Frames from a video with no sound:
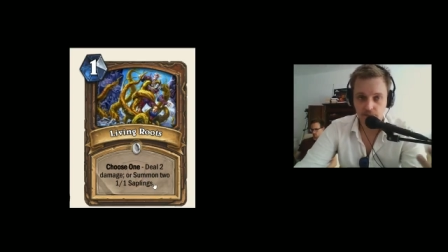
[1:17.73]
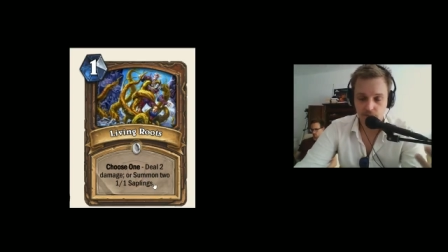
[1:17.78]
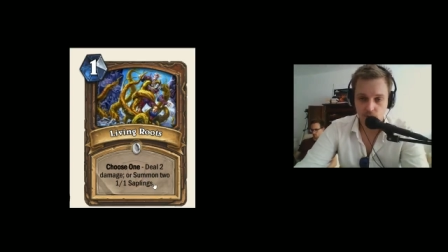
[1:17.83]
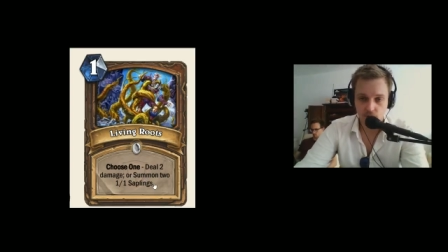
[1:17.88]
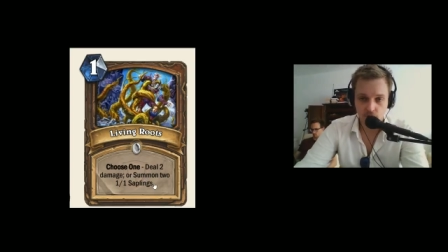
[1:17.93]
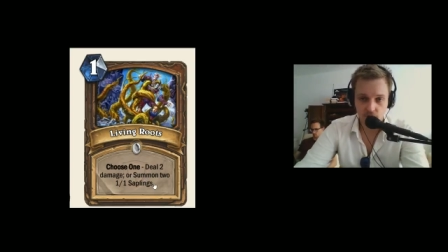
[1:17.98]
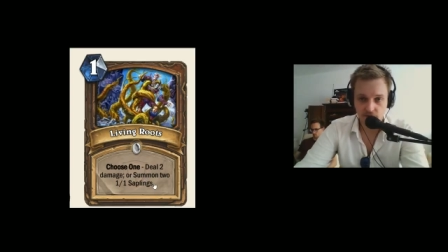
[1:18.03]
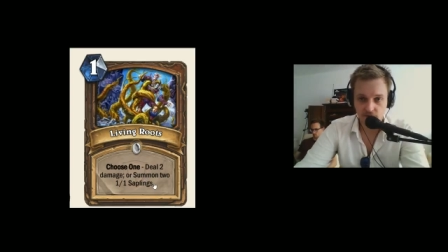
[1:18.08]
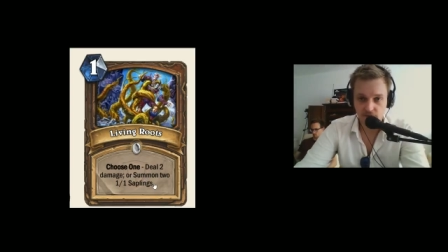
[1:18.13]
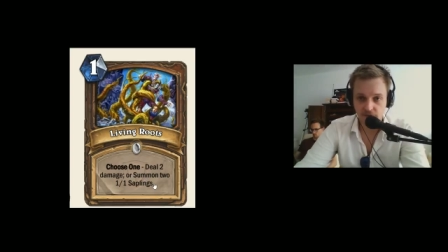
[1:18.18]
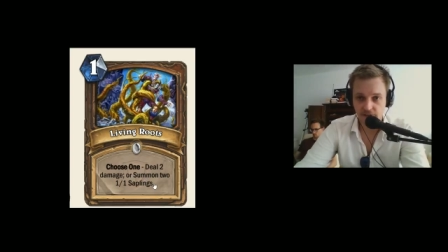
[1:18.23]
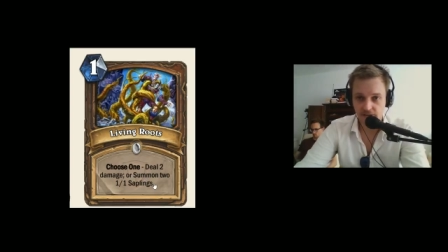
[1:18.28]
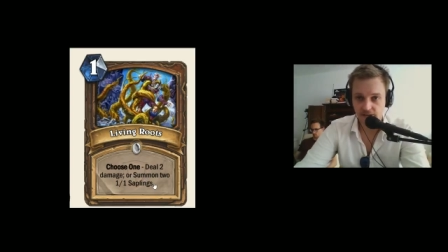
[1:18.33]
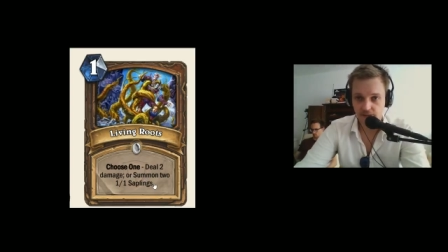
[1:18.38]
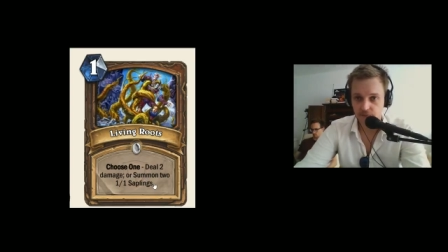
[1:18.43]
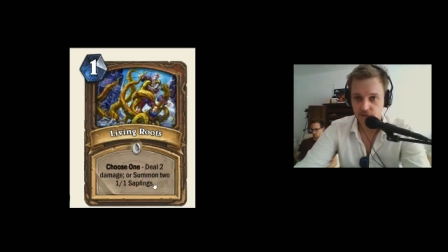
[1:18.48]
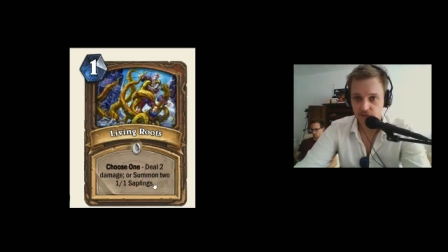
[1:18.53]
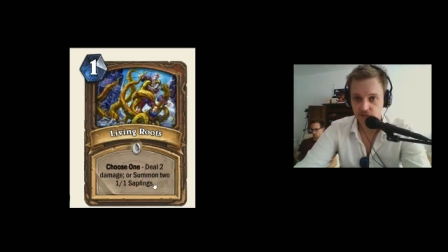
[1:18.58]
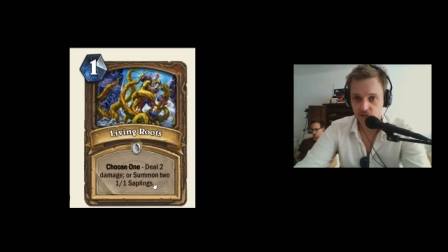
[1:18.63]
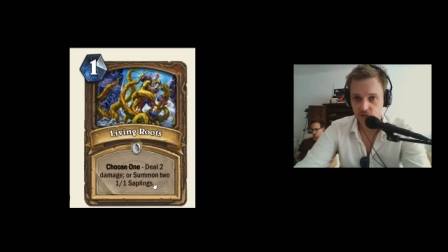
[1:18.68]
perfect for
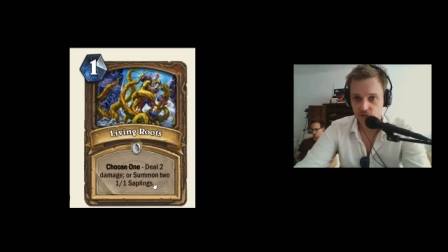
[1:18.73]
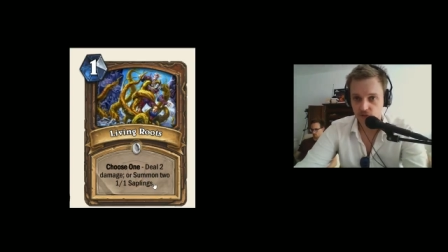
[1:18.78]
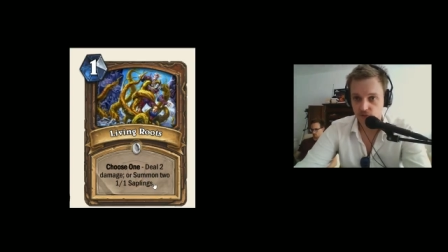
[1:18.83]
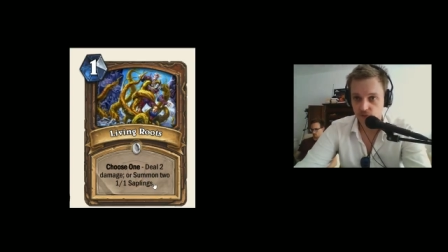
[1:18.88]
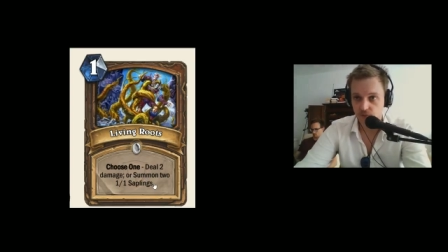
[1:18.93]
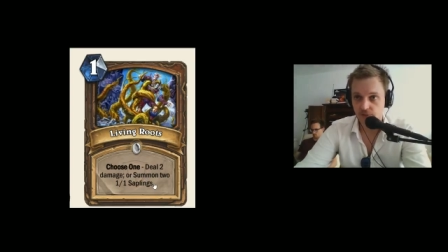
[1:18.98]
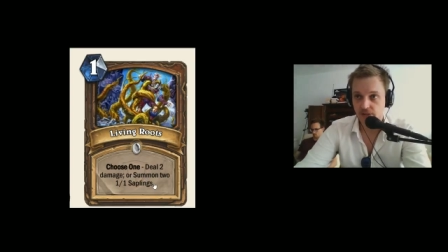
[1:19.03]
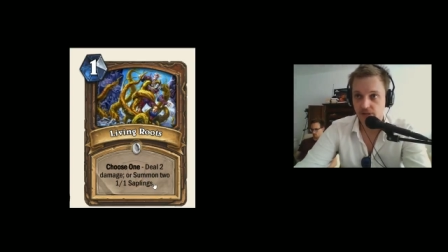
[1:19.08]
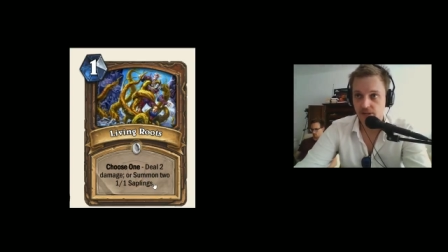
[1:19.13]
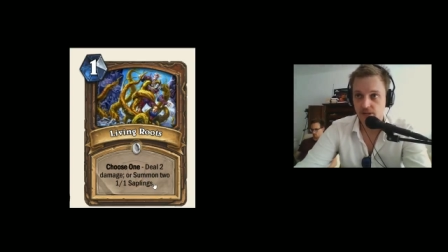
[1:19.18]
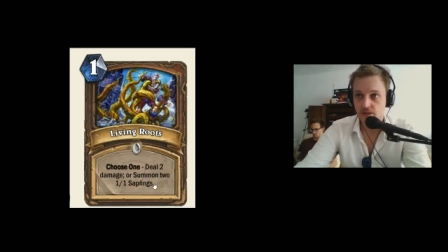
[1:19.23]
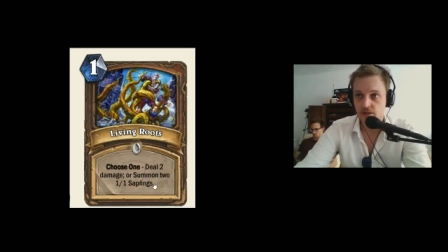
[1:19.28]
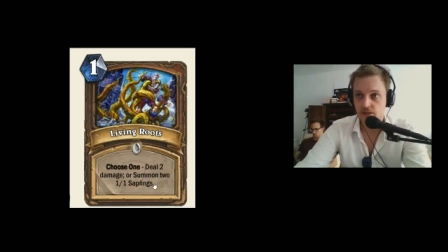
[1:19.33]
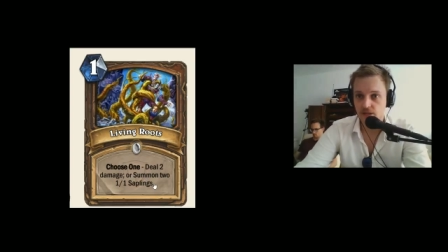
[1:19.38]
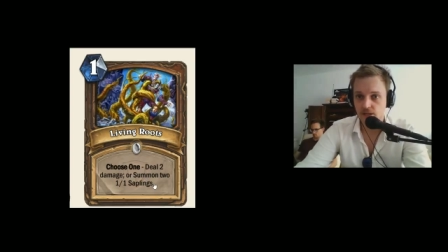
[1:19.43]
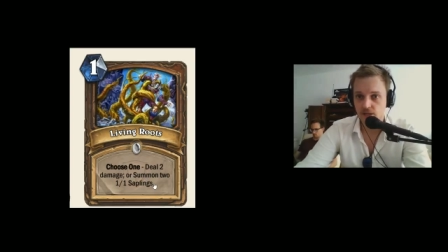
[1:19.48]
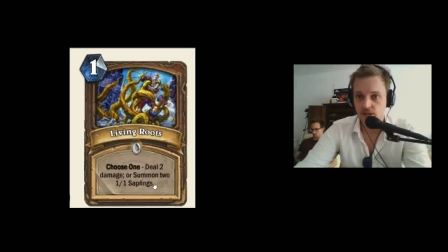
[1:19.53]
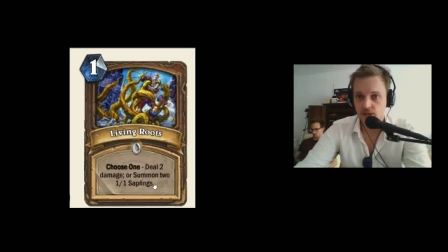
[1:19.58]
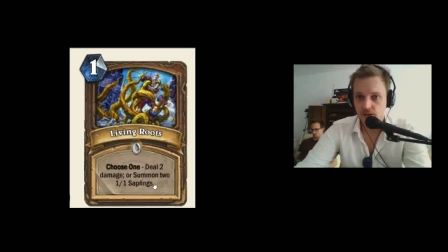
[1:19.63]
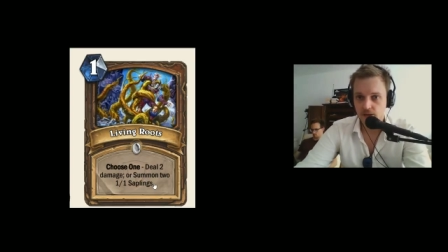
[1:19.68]
that, because you also play
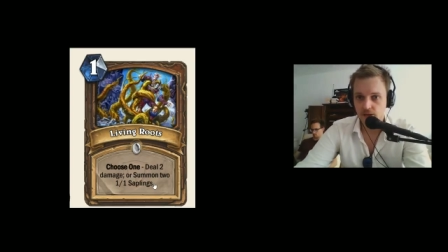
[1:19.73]
the